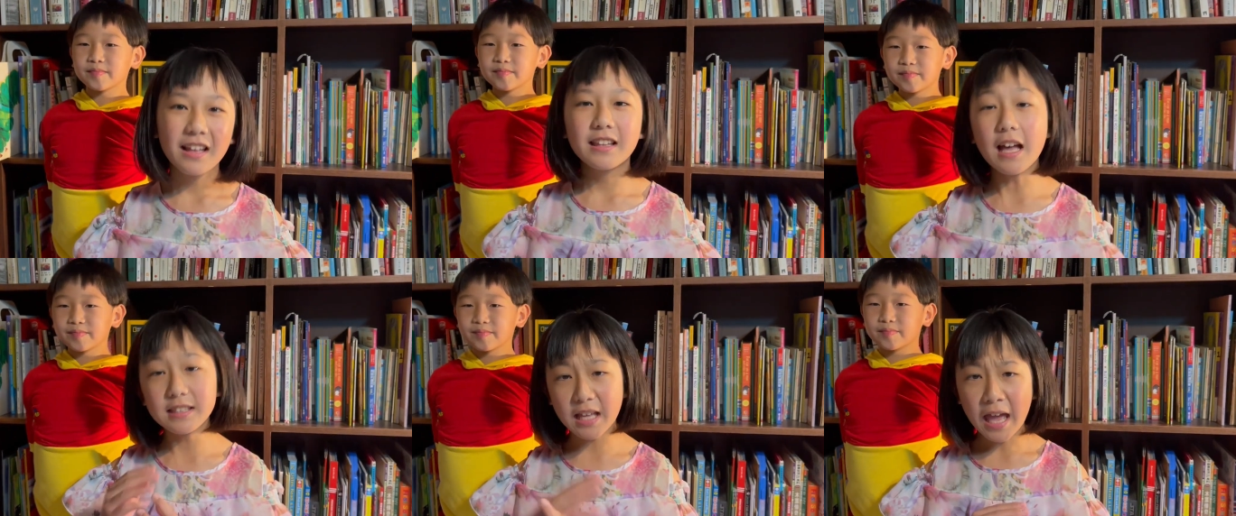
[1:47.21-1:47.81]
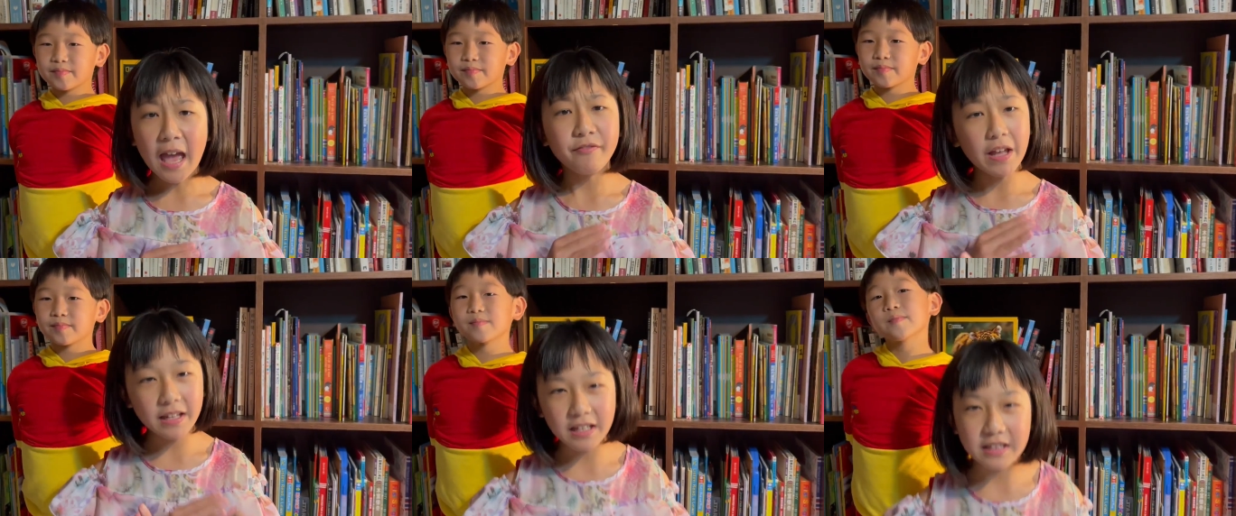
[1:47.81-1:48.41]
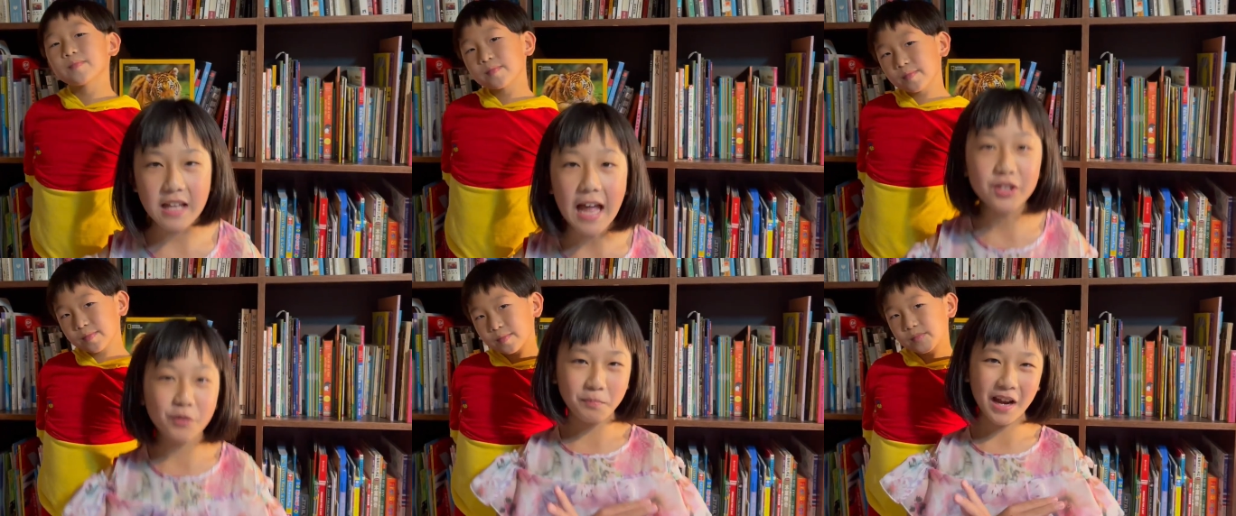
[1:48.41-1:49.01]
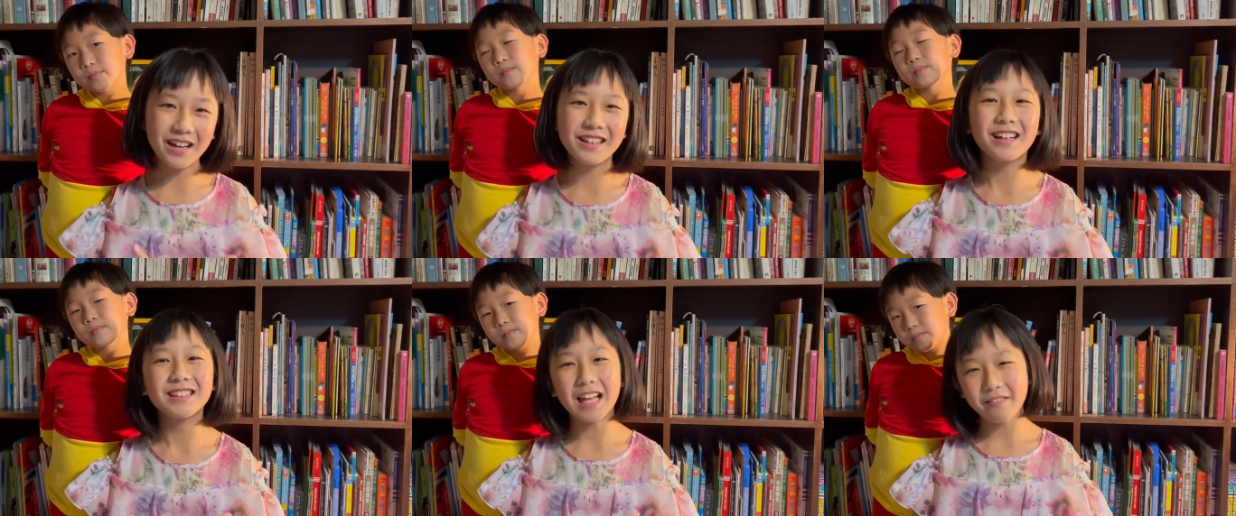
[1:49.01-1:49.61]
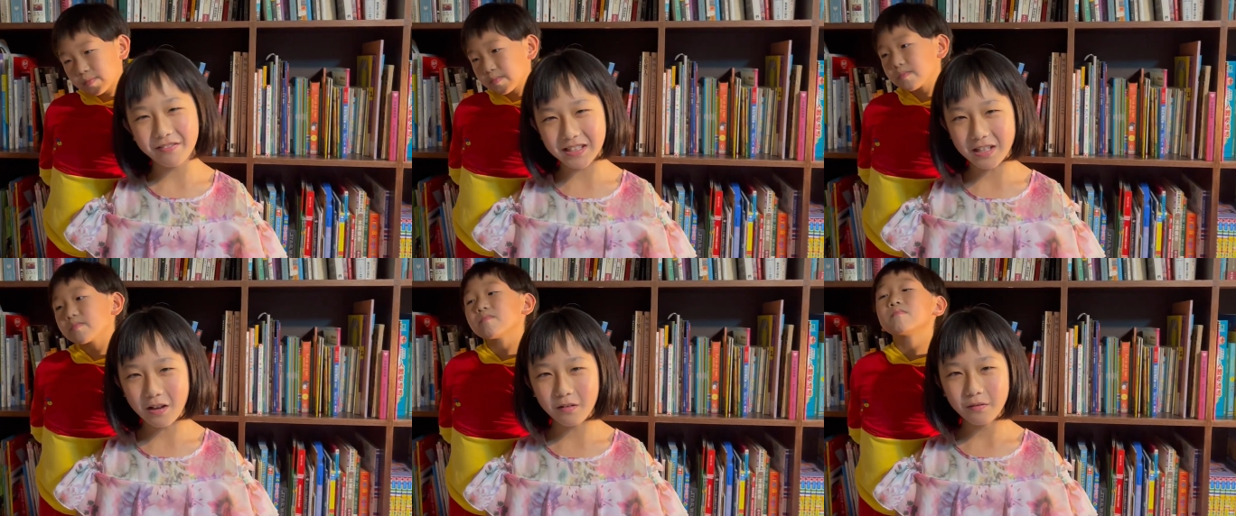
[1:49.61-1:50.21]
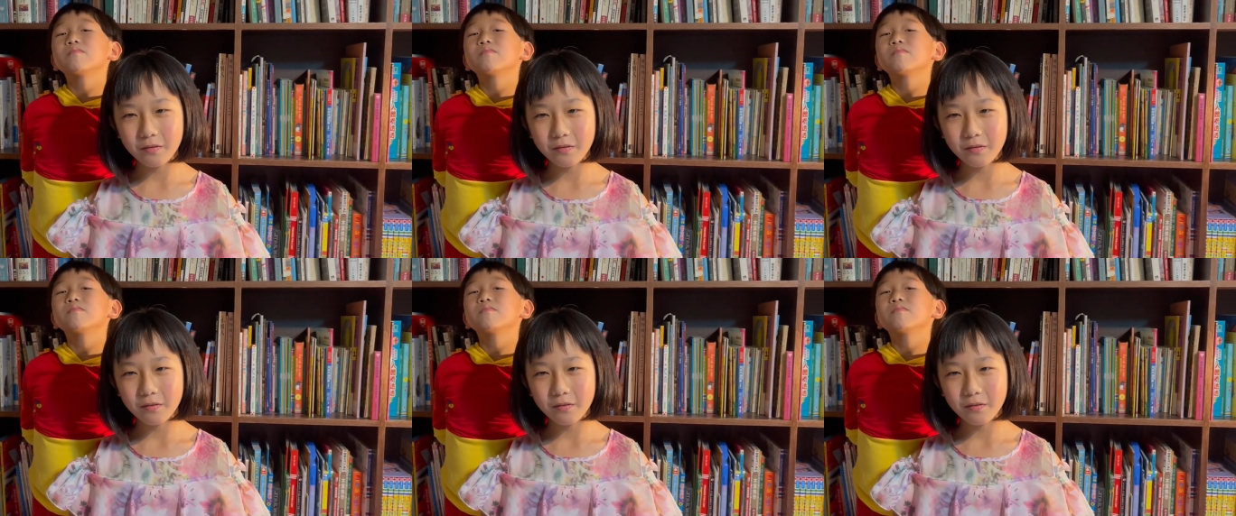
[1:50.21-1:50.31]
Speaker 1: doesn't have any natural predators of its own,